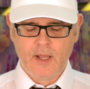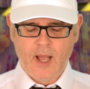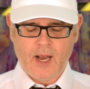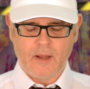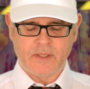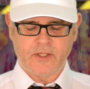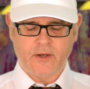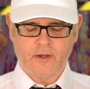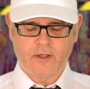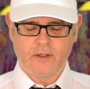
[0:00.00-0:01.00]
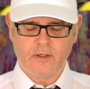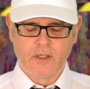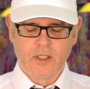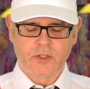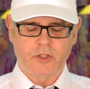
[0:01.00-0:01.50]
Hello, Mr. Duncan.
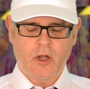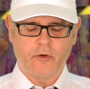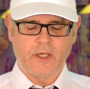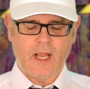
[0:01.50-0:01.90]
Sorry,